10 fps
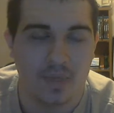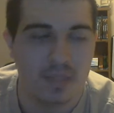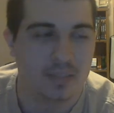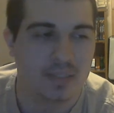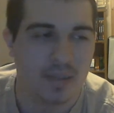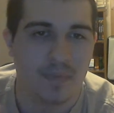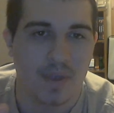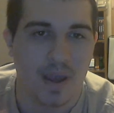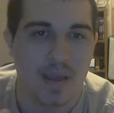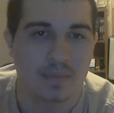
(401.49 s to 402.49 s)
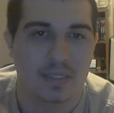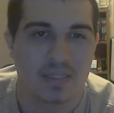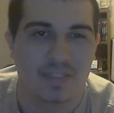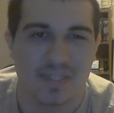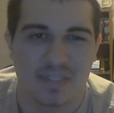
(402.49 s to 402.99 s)
because sometimes
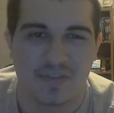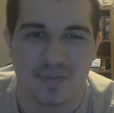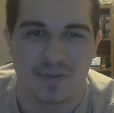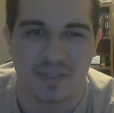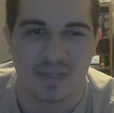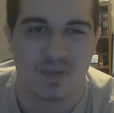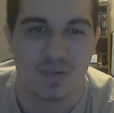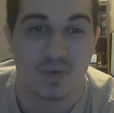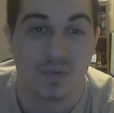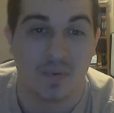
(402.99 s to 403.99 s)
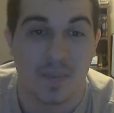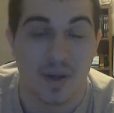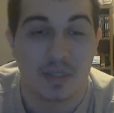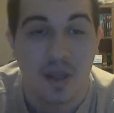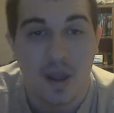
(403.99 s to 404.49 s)
it just feels like a little too
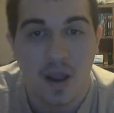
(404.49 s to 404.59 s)
much.